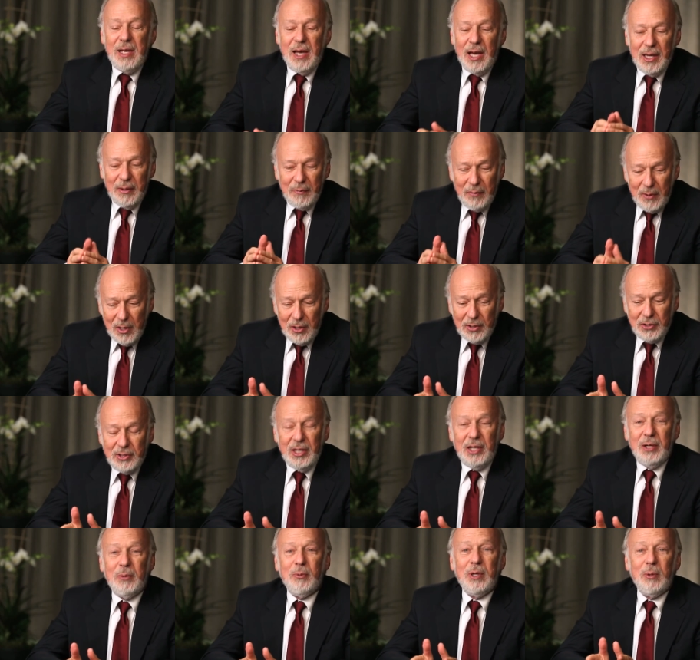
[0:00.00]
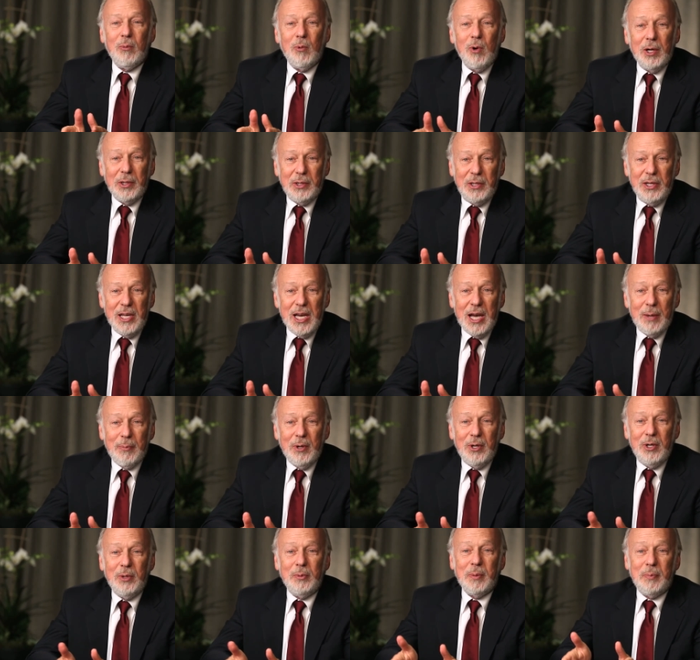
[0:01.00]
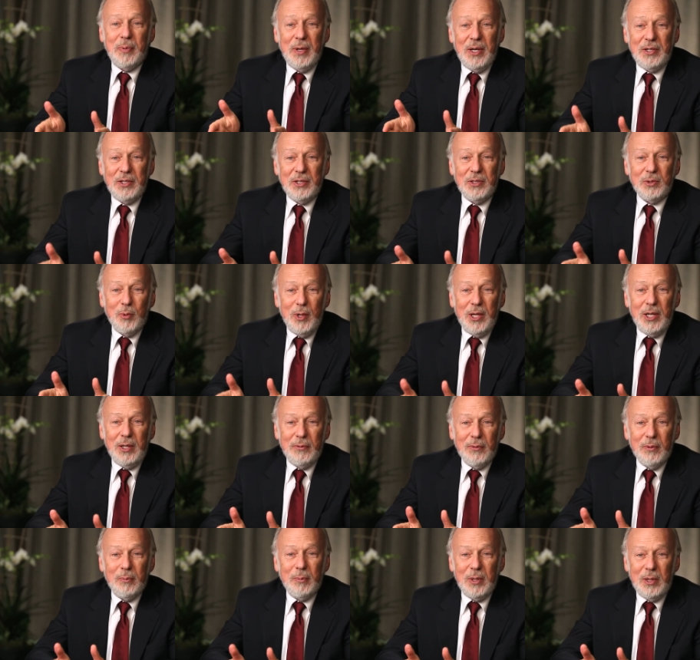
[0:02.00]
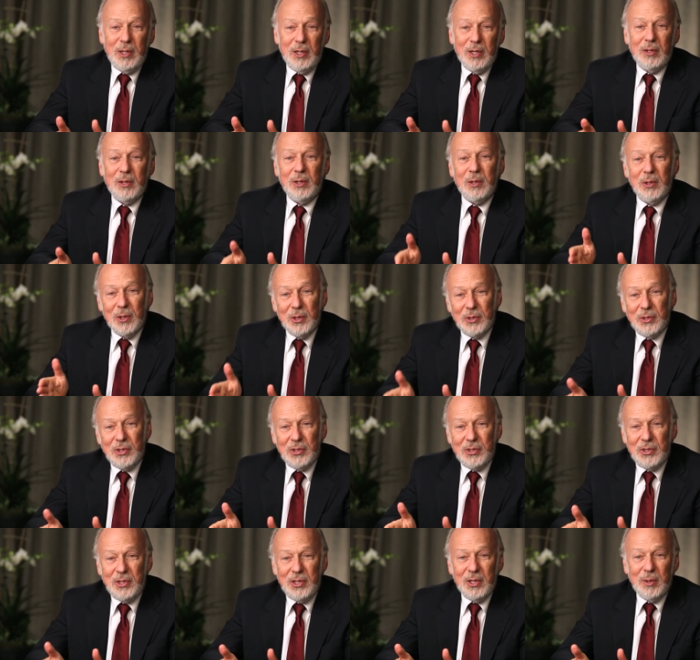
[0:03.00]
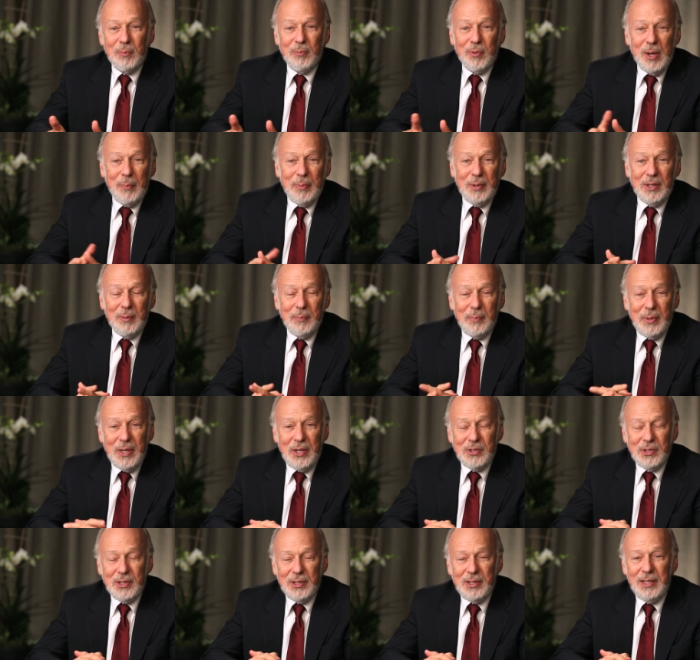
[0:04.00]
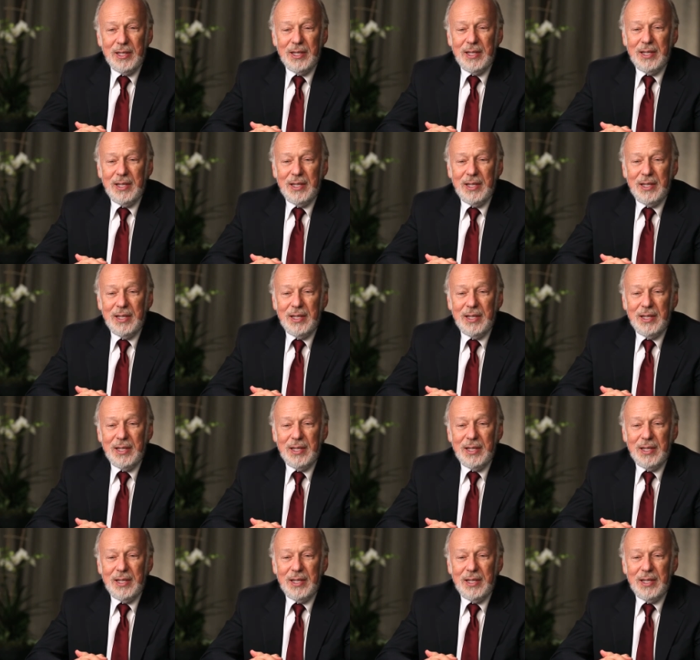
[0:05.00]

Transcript: I get very excited when I walk to the operating room and the patient is waiting for me there, and the nurses there prepping the patient,